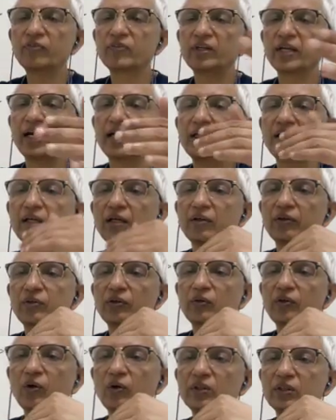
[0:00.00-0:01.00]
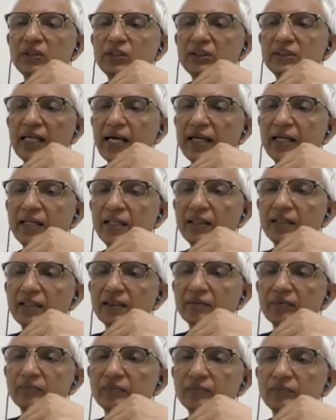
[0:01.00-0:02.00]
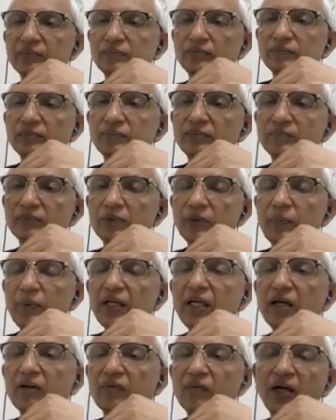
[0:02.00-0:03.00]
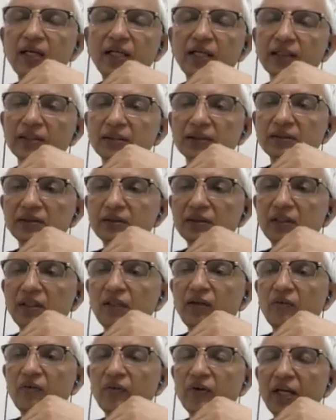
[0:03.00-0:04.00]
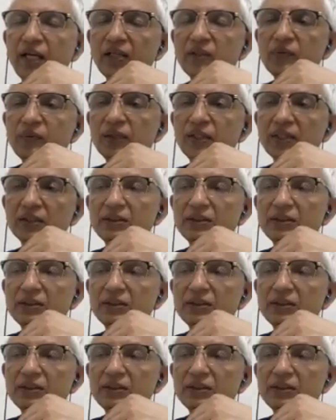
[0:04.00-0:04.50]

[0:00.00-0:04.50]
side, you know this is anterior. So big advantage. Whereas with the